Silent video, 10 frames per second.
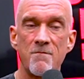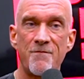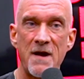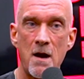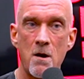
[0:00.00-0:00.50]

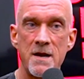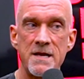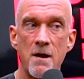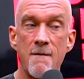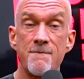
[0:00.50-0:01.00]

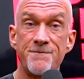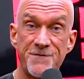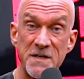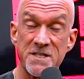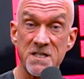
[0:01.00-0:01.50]
very
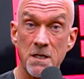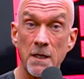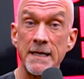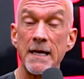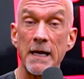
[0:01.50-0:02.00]

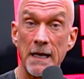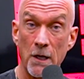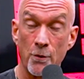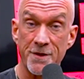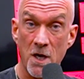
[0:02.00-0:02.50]
physically
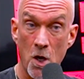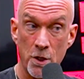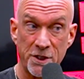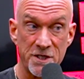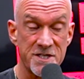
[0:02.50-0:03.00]
health
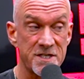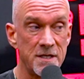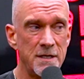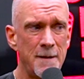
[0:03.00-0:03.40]
conscious.